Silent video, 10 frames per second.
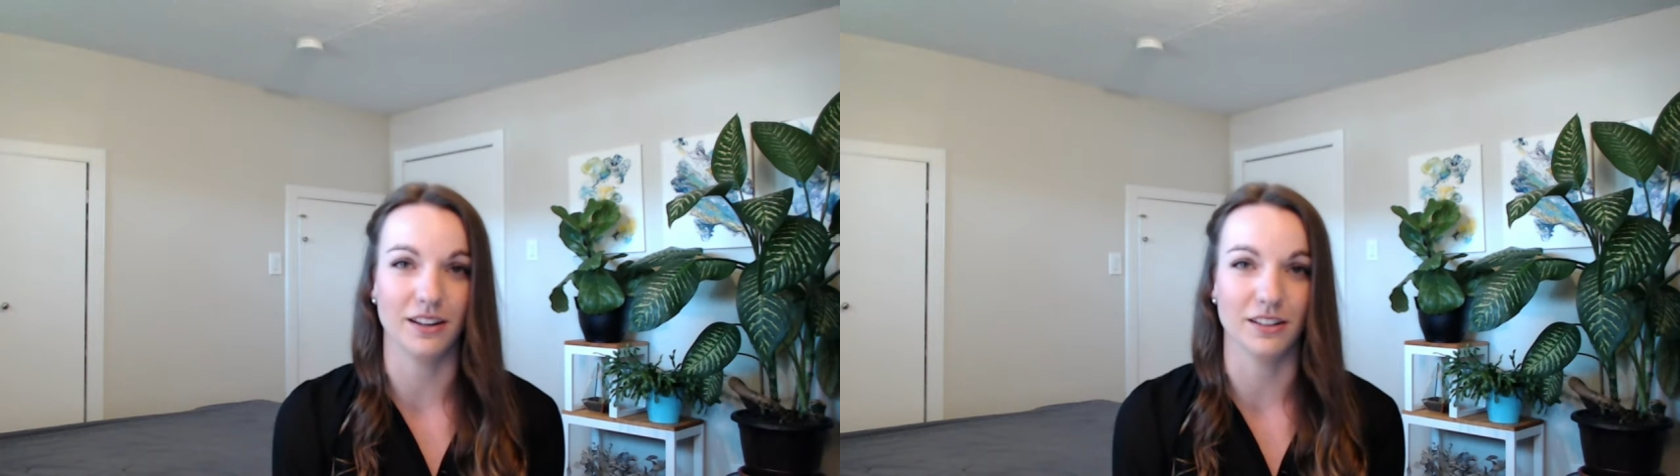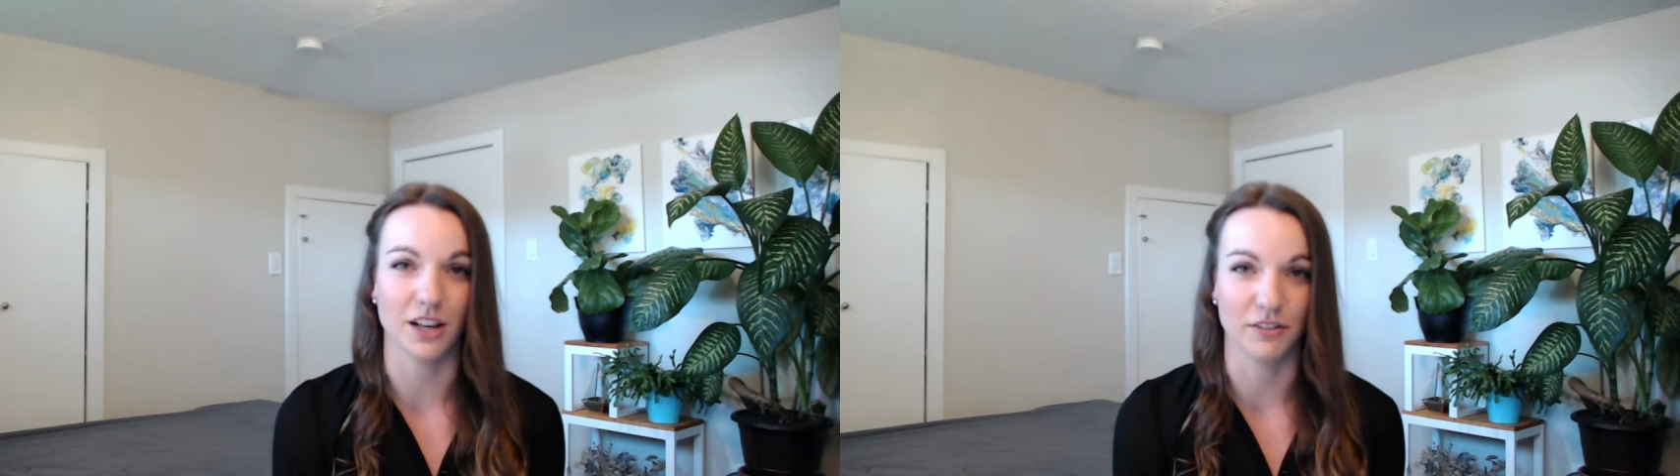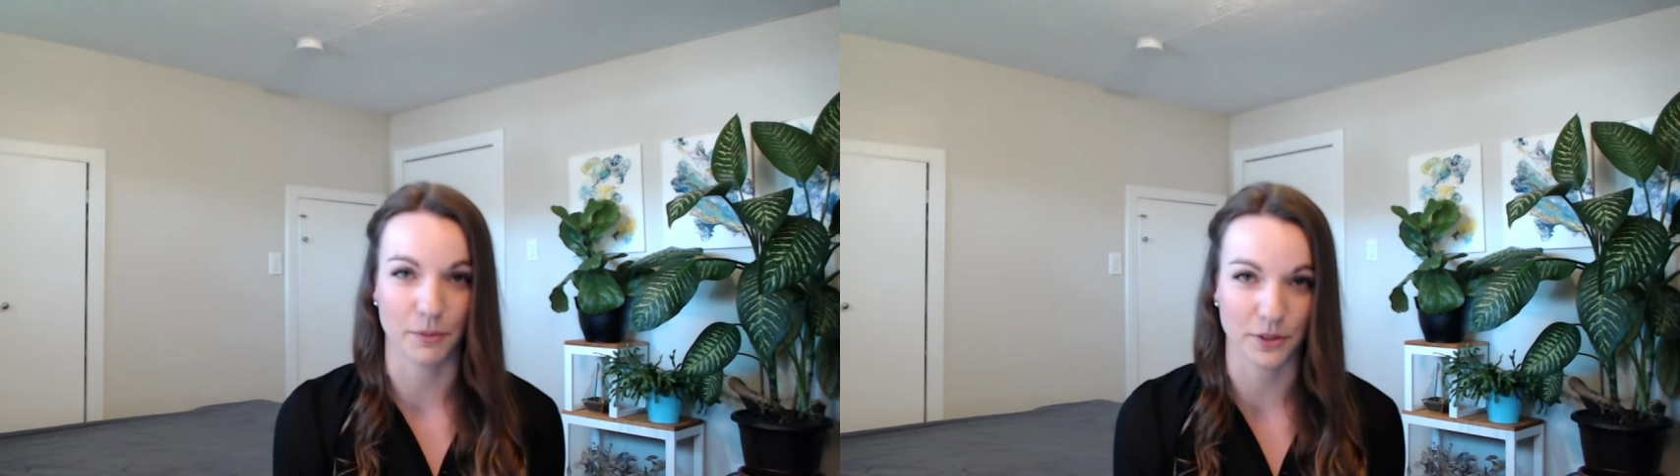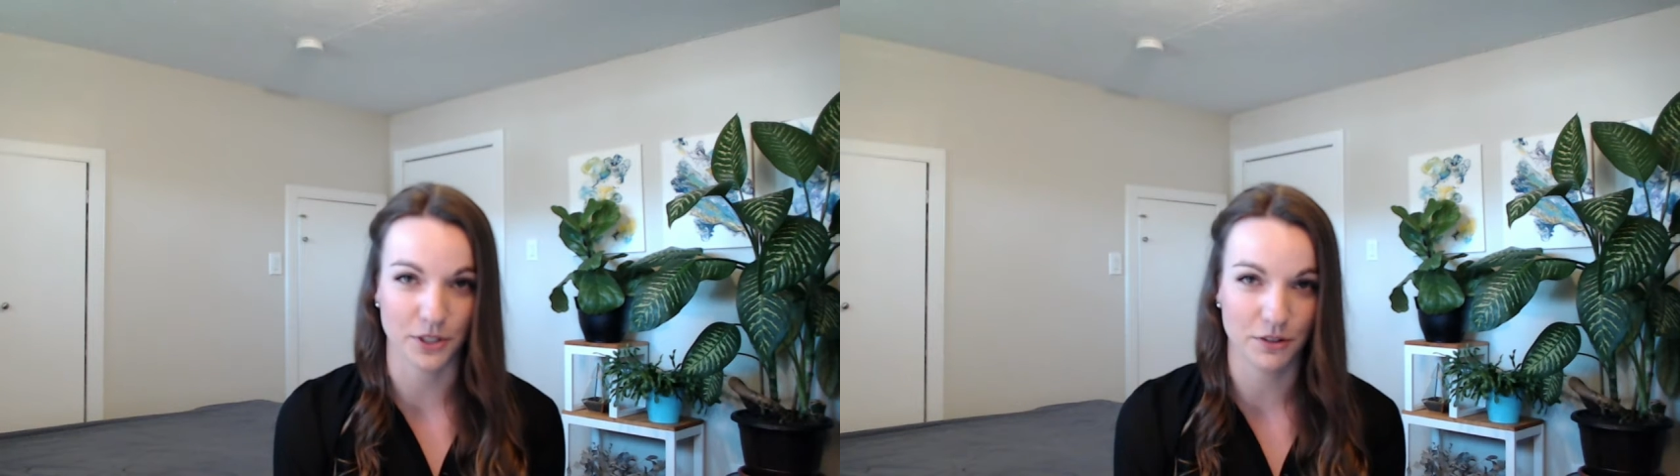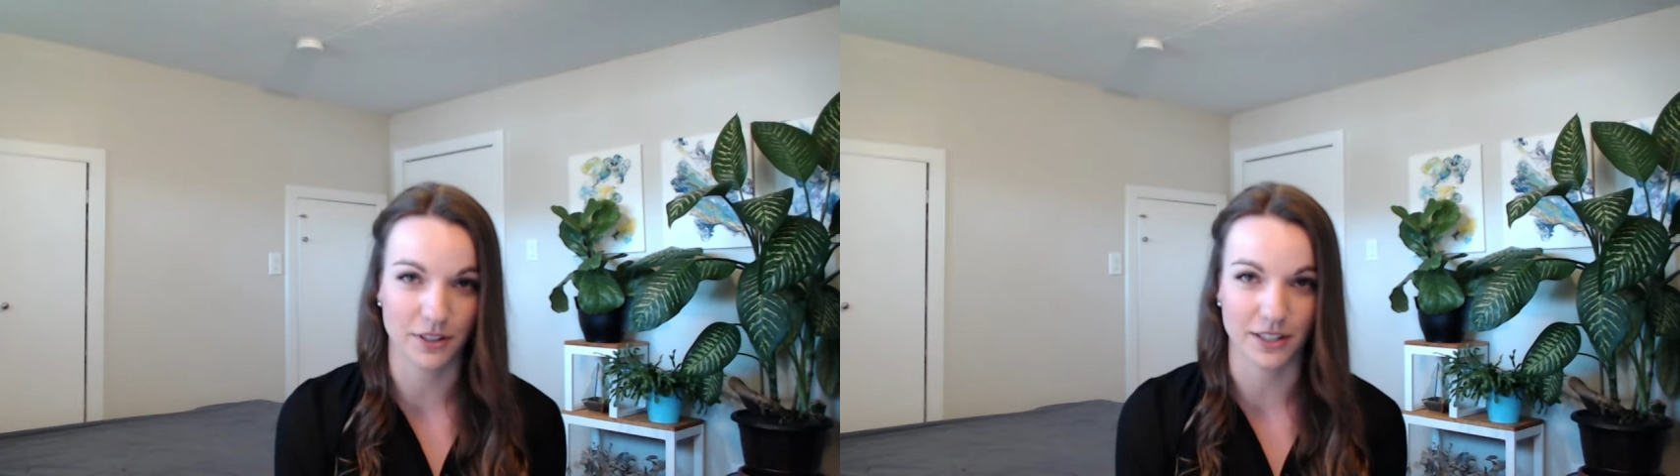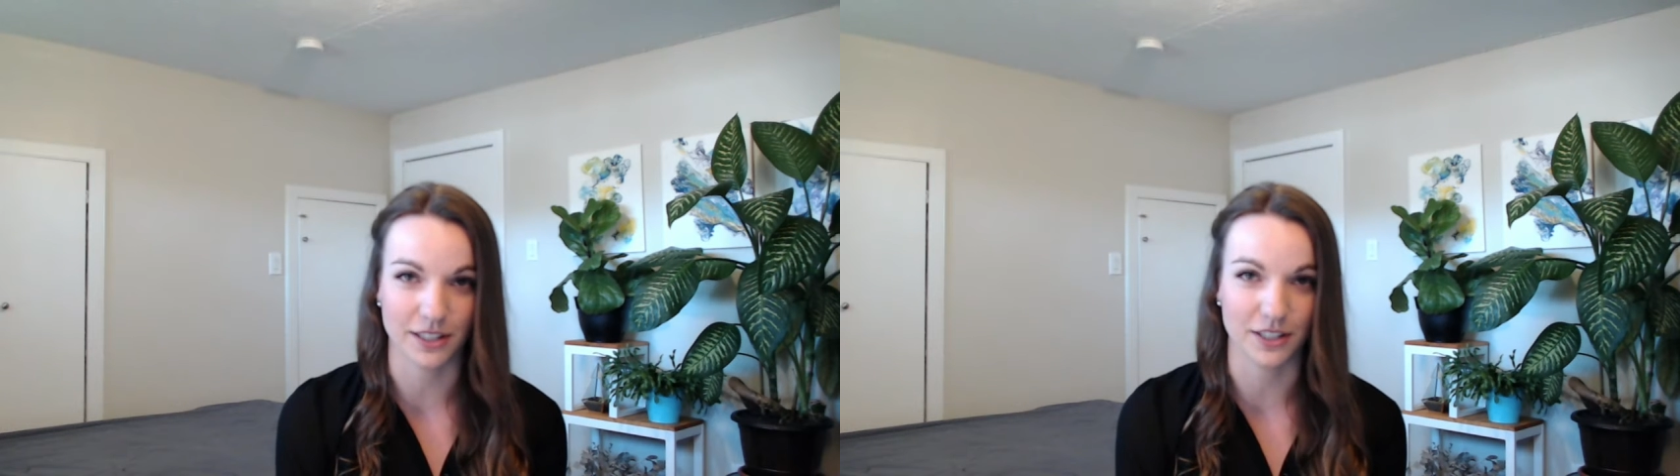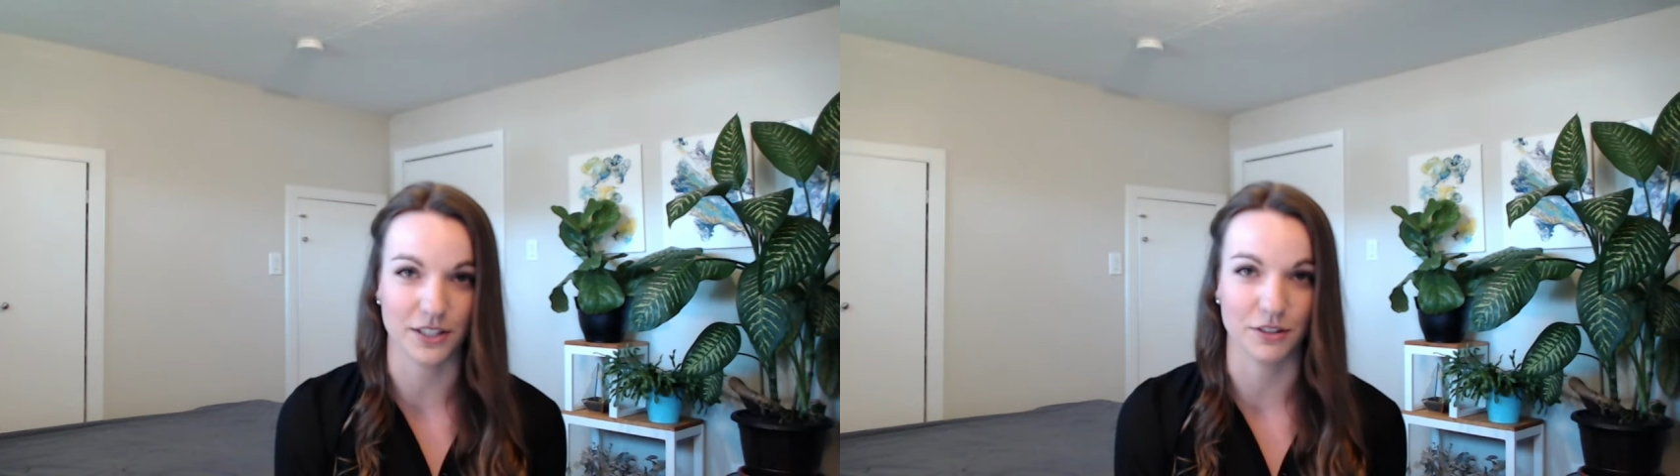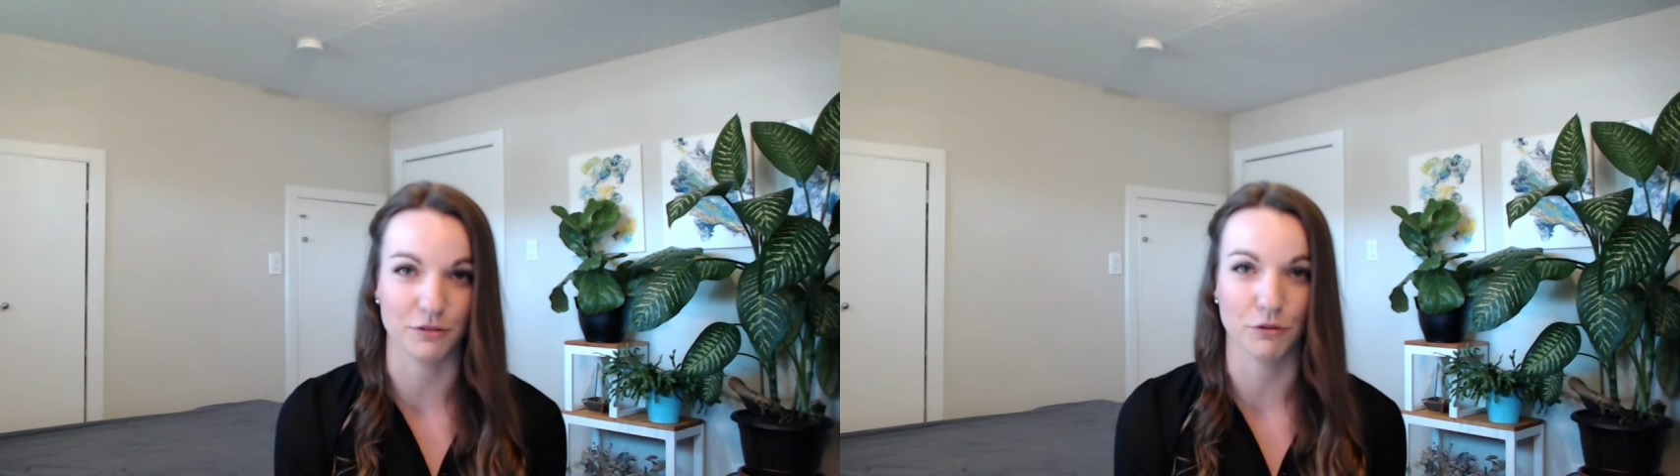a lot of opportunity
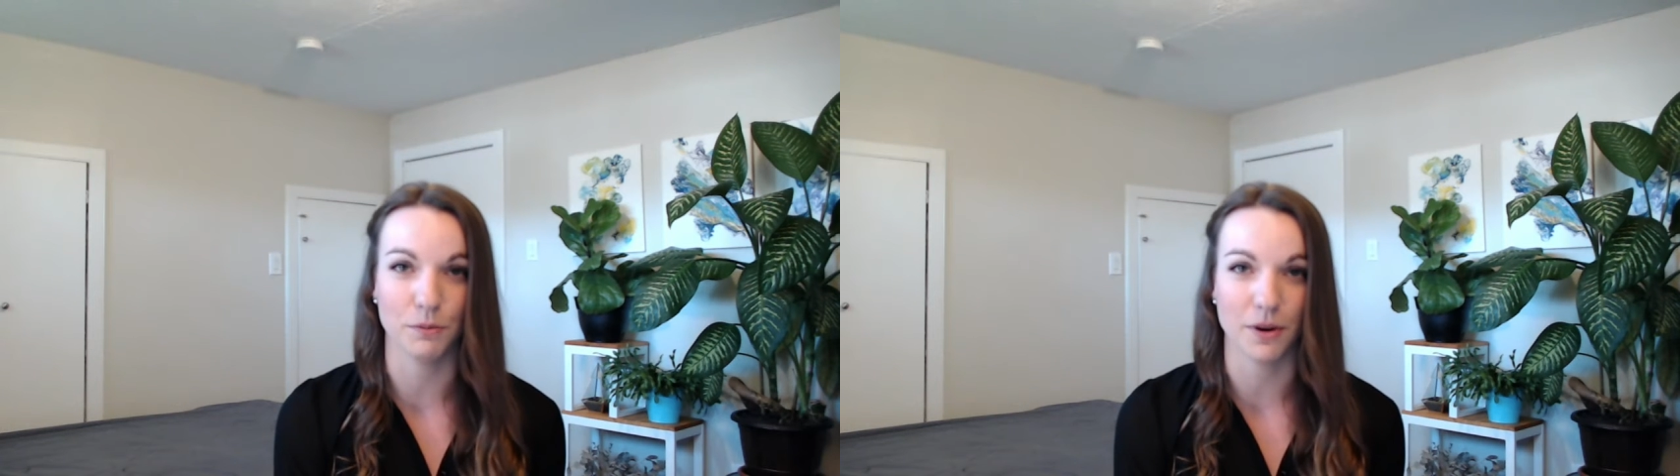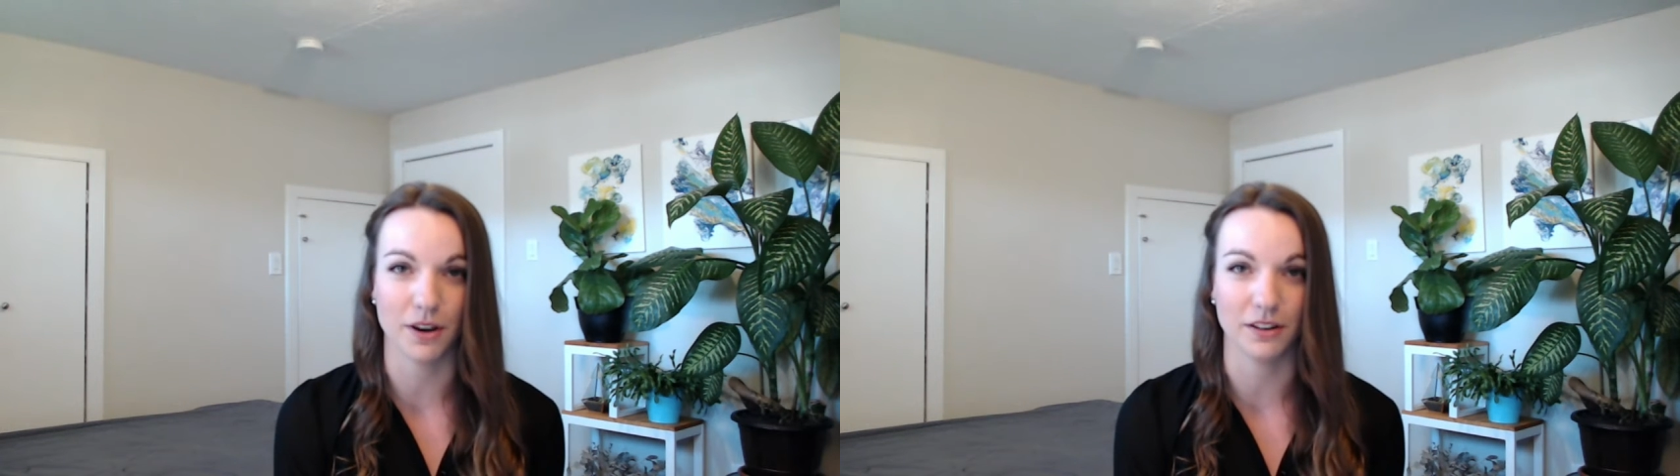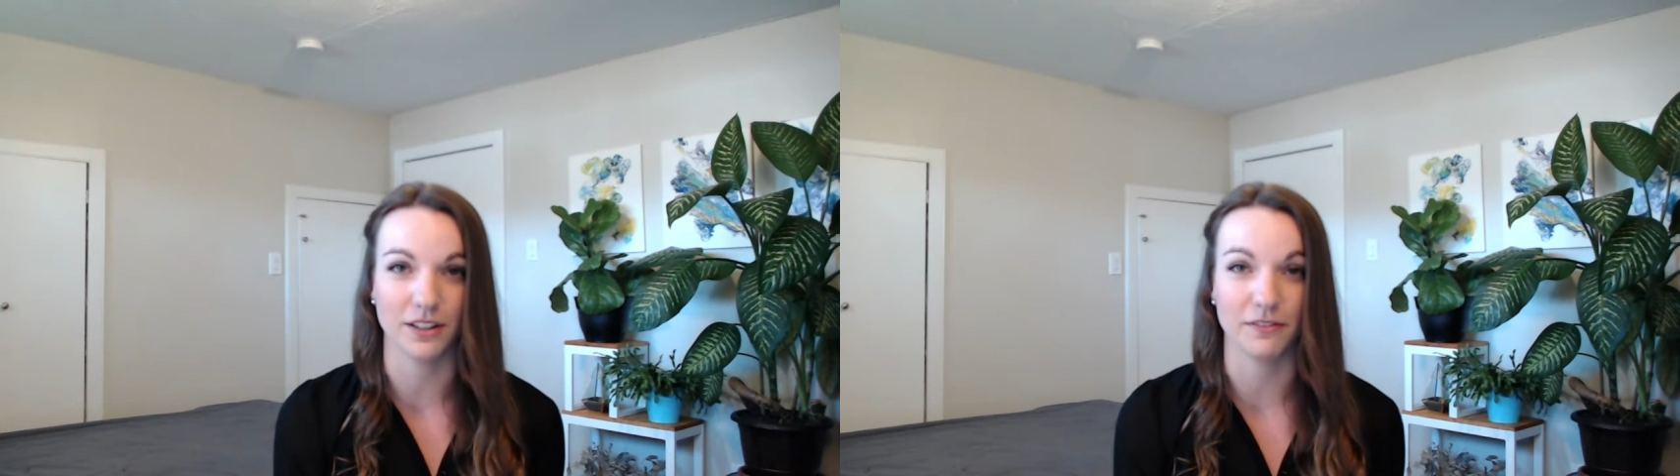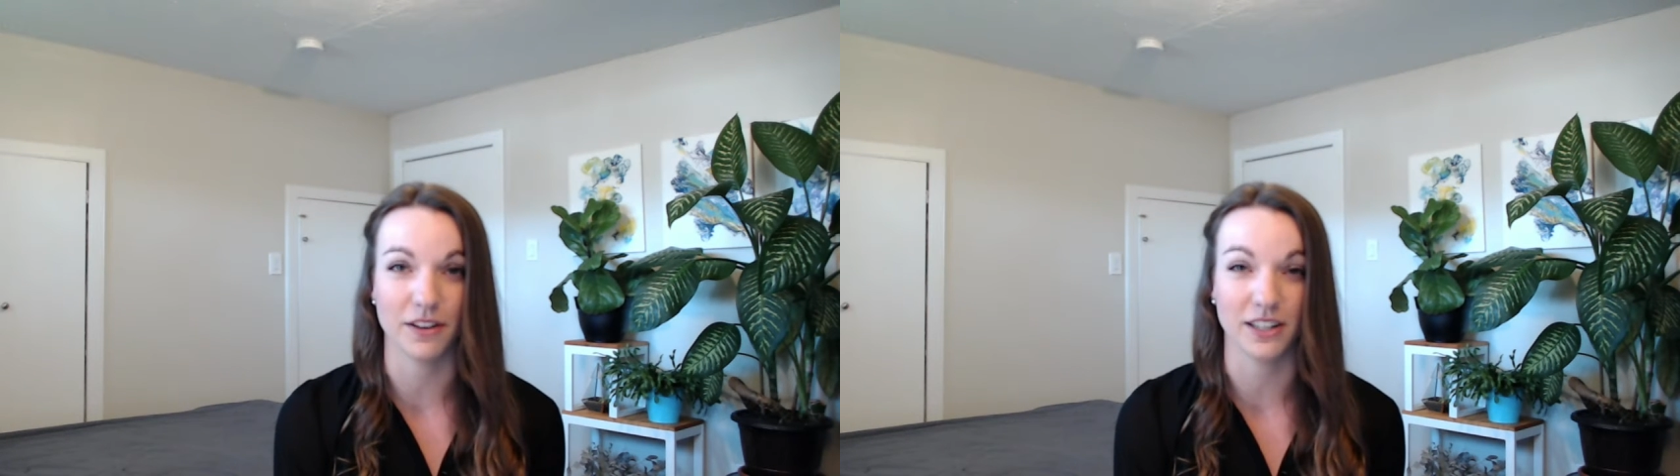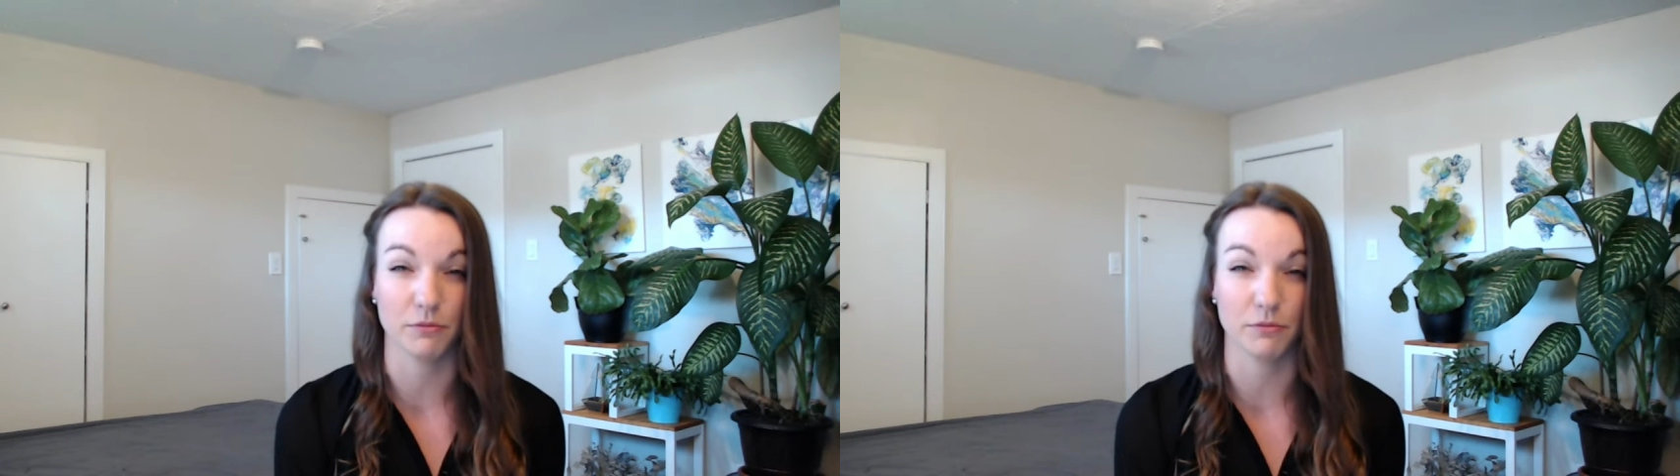to role model effective